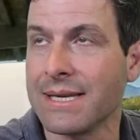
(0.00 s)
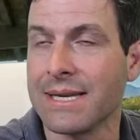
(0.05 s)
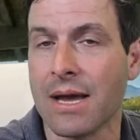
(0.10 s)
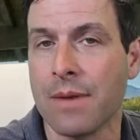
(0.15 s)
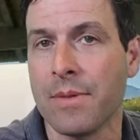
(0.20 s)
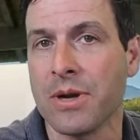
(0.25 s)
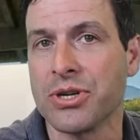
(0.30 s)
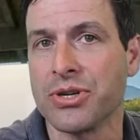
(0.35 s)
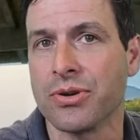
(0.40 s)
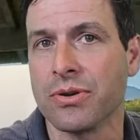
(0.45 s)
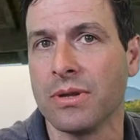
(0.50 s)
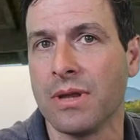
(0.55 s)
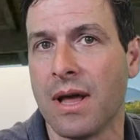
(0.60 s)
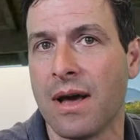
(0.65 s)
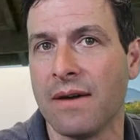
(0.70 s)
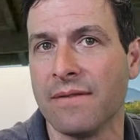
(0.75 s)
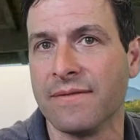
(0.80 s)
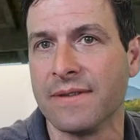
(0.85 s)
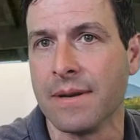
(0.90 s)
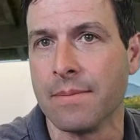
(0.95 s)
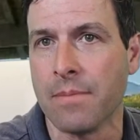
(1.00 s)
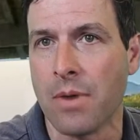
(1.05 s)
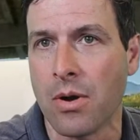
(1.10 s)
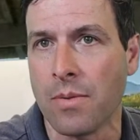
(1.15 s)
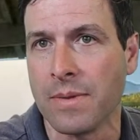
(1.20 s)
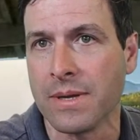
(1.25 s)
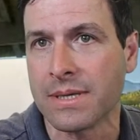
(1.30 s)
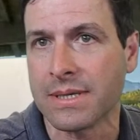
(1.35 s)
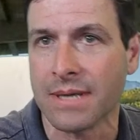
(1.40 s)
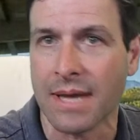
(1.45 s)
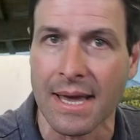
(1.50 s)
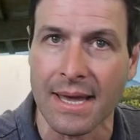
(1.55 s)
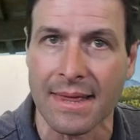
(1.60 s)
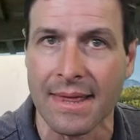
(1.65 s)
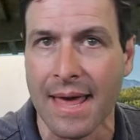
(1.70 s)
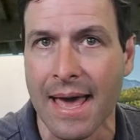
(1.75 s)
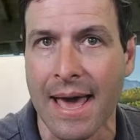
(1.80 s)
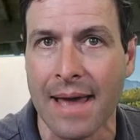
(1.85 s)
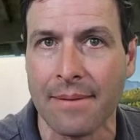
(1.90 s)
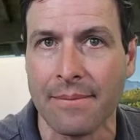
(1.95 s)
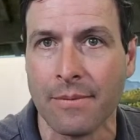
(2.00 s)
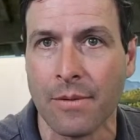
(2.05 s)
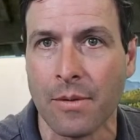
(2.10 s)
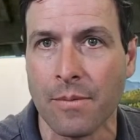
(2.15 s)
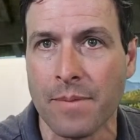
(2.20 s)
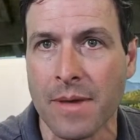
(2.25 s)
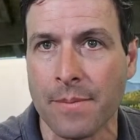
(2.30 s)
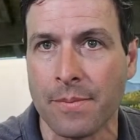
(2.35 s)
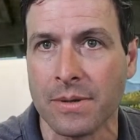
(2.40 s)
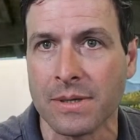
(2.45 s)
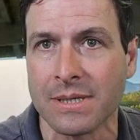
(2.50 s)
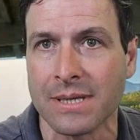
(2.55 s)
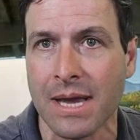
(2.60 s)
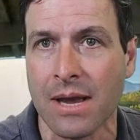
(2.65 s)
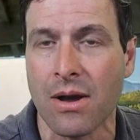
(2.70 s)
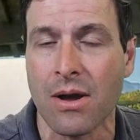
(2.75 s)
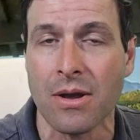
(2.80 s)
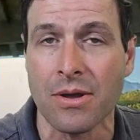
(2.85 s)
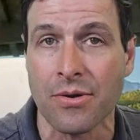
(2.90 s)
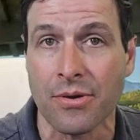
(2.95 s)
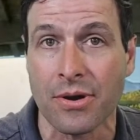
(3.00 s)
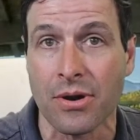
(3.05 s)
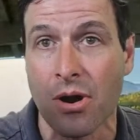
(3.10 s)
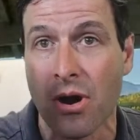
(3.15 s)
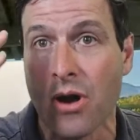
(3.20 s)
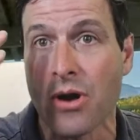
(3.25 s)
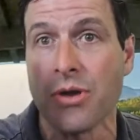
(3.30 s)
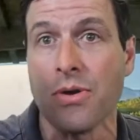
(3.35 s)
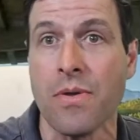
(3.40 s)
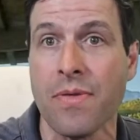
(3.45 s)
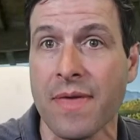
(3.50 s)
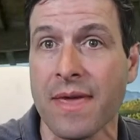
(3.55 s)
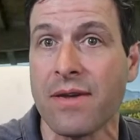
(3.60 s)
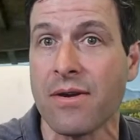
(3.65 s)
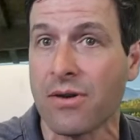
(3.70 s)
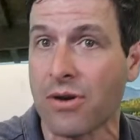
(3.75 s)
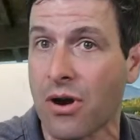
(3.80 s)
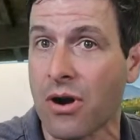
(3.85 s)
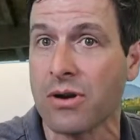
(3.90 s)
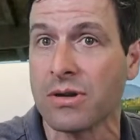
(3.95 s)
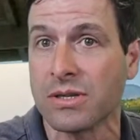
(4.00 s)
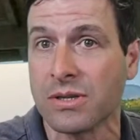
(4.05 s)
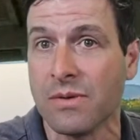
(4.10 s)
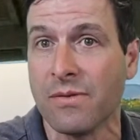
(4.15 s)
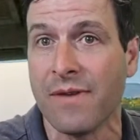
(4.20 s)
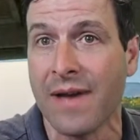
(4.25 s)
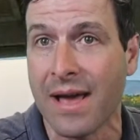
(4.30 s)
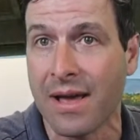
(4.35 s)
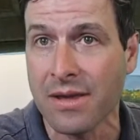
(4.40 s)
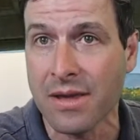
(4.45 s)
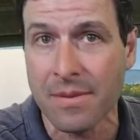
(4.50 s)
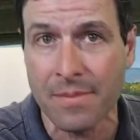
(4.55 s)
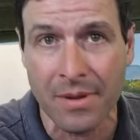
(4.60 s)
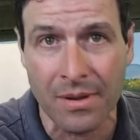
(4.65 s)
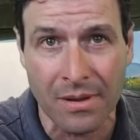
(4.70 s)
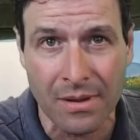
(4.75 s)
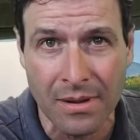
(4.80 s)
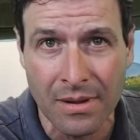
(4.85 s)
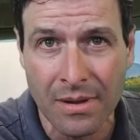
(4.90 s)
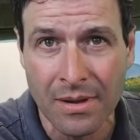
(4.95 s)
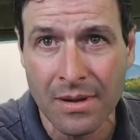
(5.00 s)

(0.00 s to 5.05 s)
how much you're loved in moments like that. When people say, oh, your car, you think your car is so valuable?